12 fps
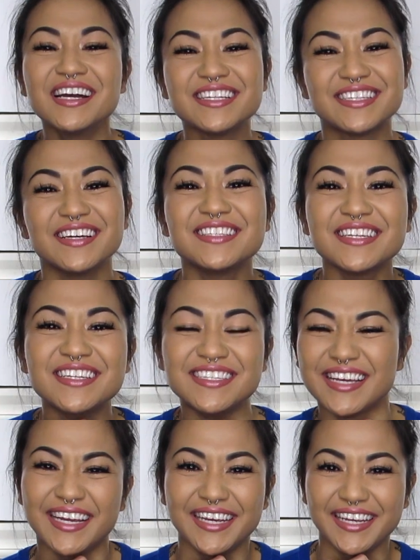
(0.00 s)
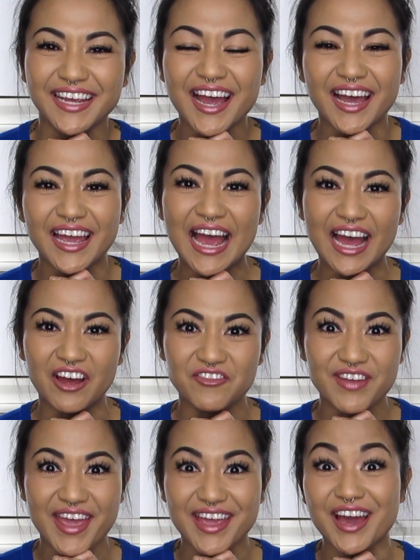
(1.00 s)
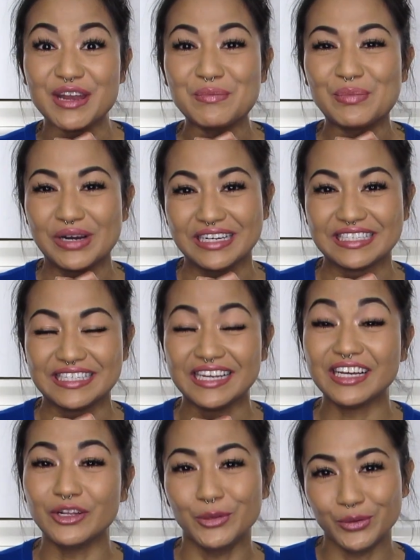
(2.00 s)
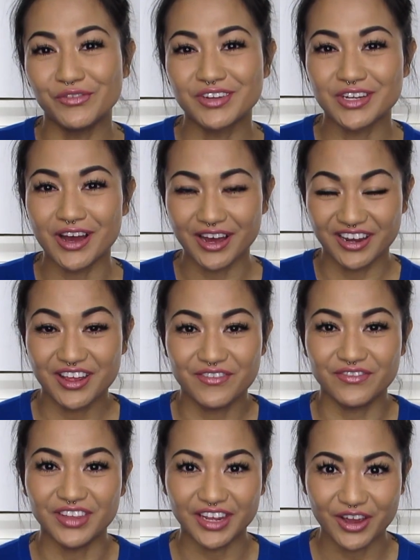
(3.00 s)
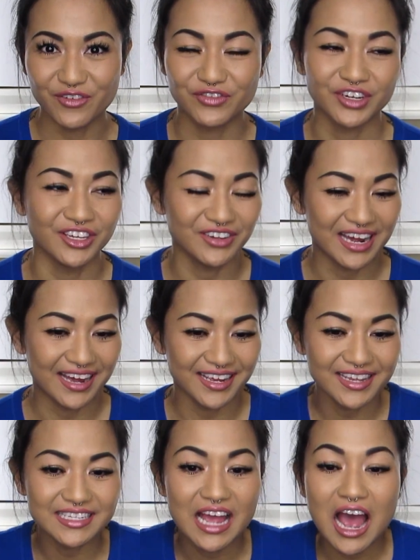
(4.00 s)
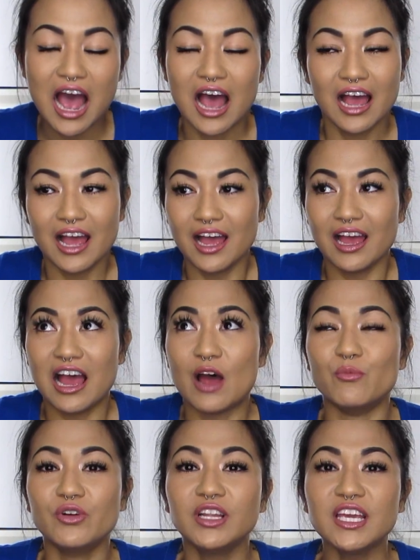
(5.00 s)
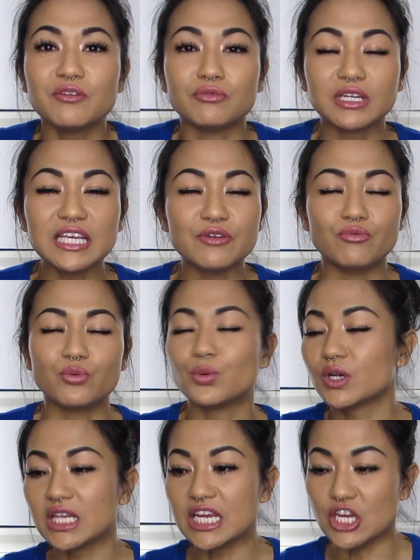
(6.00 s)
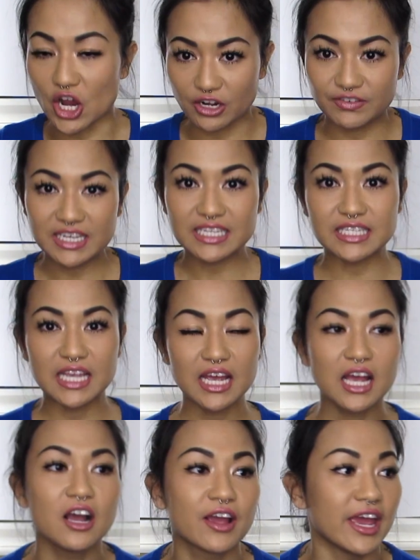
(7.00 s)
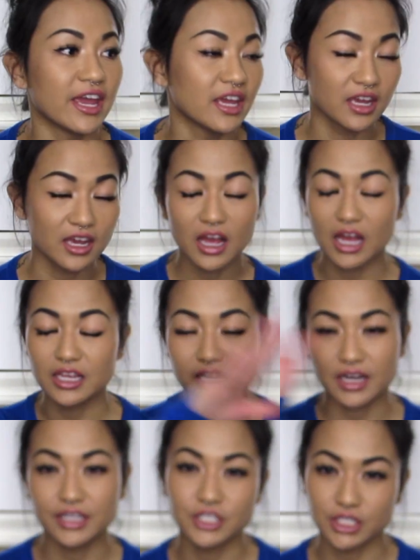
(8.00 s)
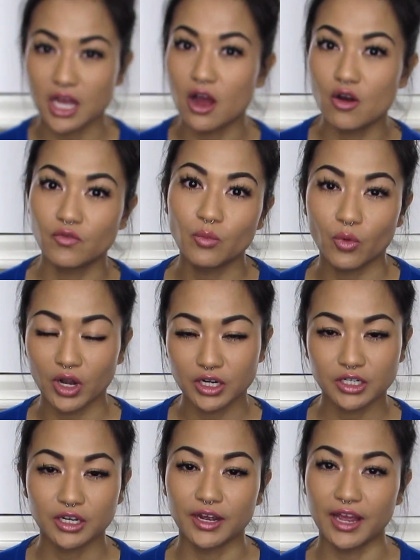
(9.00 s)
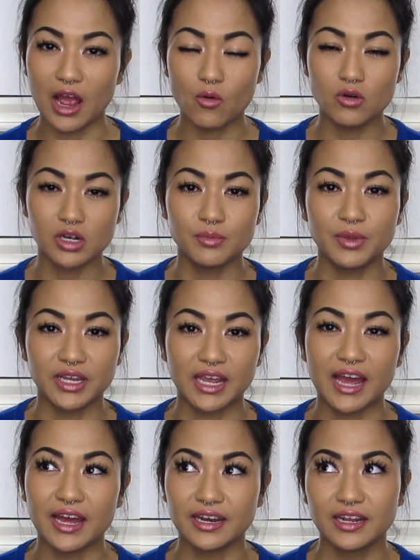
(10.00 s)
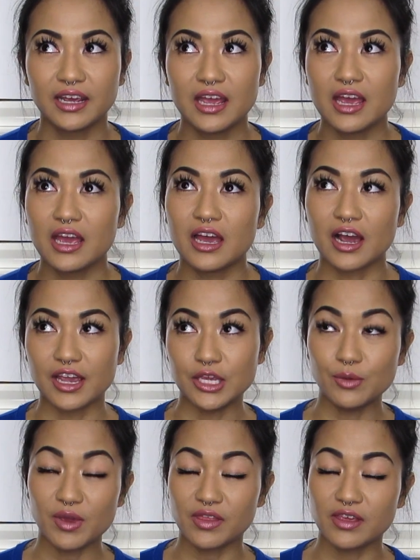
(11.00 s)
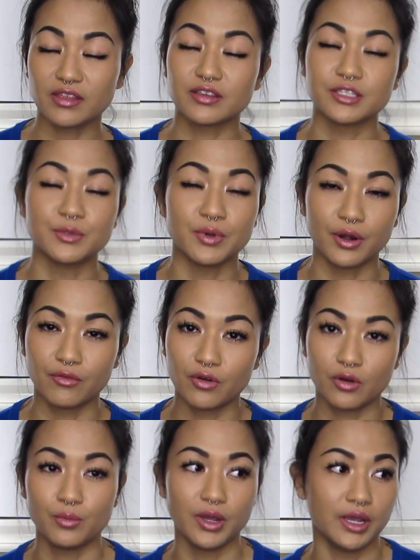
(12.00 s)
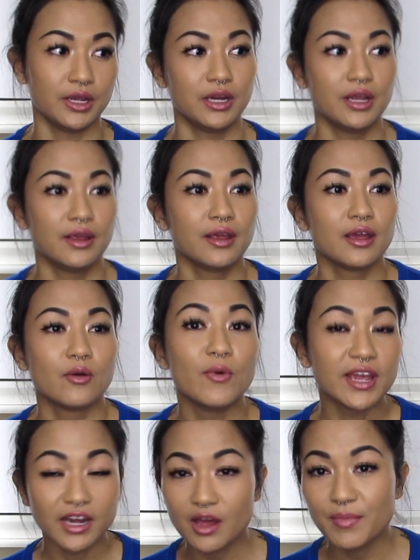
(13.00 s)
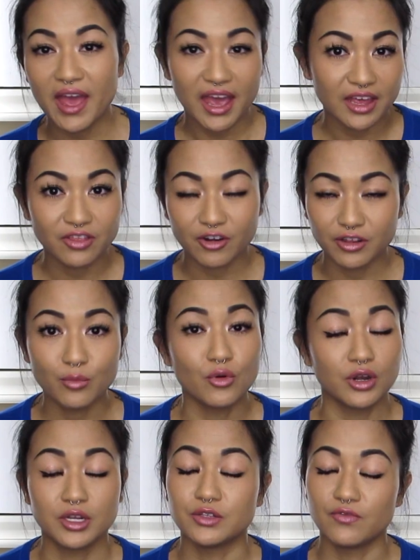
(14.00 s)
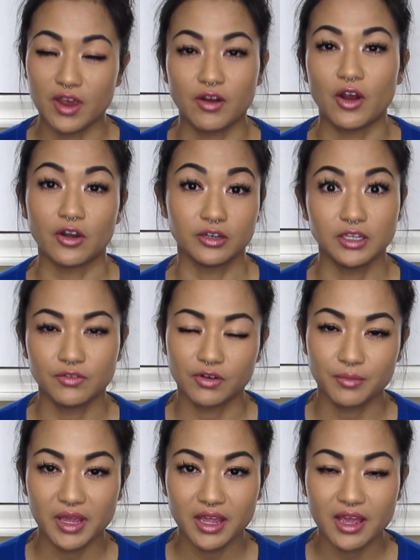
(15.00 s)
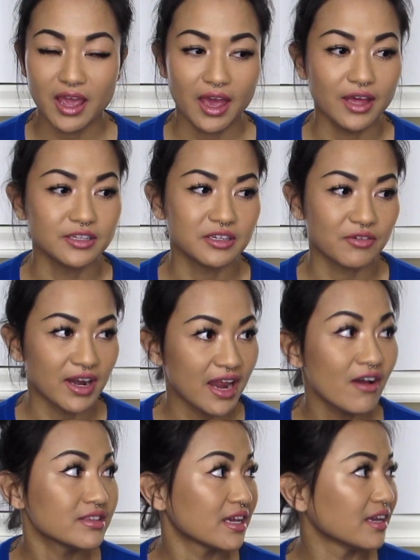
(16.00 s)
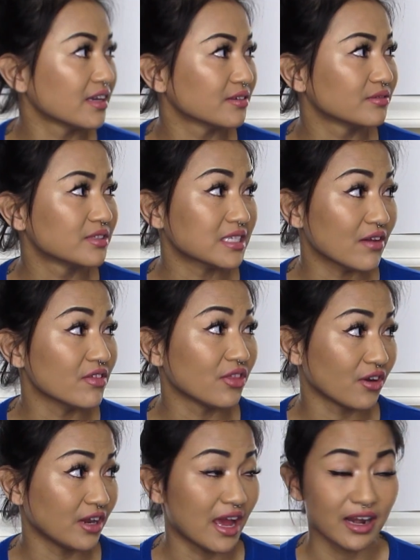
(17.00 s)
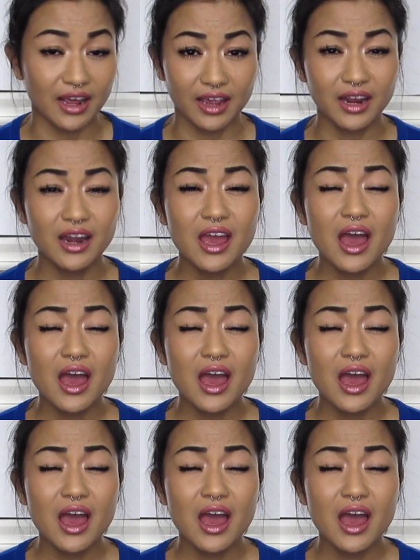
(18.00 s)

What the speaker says: So today I have a unboxing Louis Vuitton video for you guys. I'm really nervous. Okay, yeah, I just got home from work. Okay, I woke up like at. Okay, you may think this is pitiful, but waking up at 8:30 in the morning is very early for me, and right now it's like 7:30 at night.